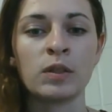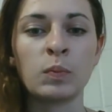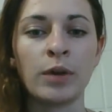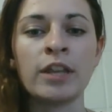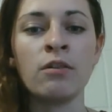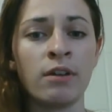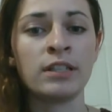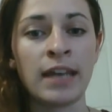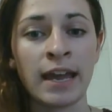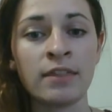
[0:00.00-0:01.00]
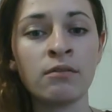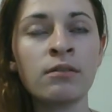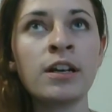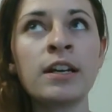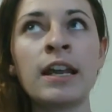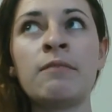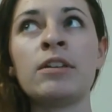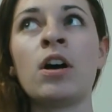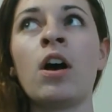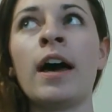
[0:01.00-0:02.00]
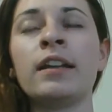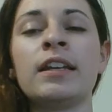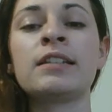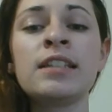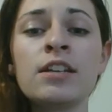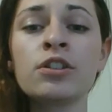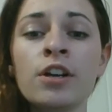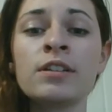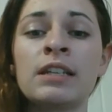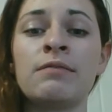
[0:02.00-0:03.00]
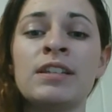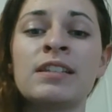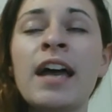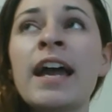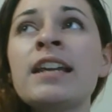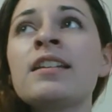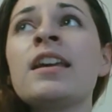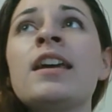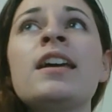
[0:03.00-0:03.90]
spread the word to end the word, and we all had like t-shirts and we signed